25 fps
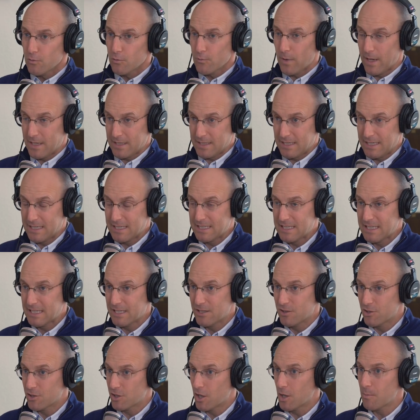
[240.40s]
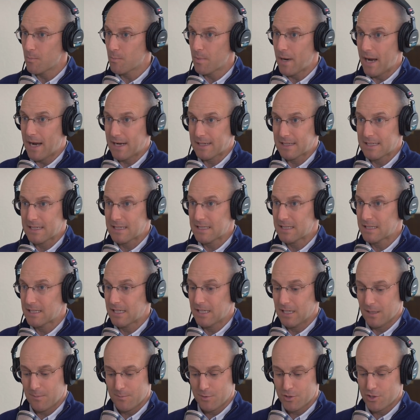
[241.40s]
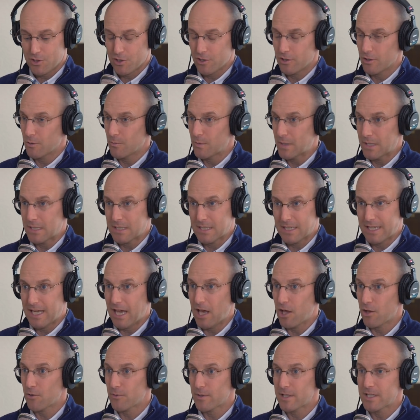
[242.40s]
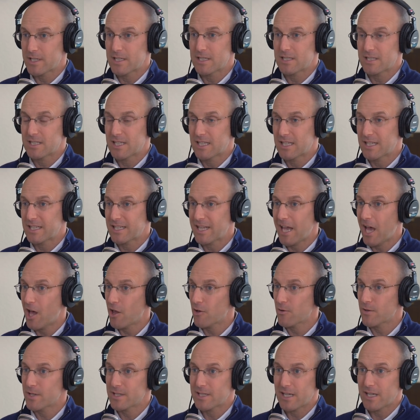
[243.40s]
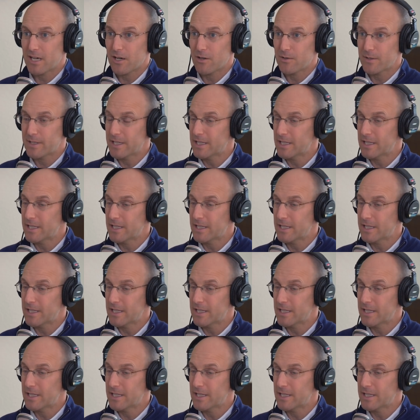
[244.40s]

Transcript: residency and you start practice and I'm sure it was a calories in, calories out,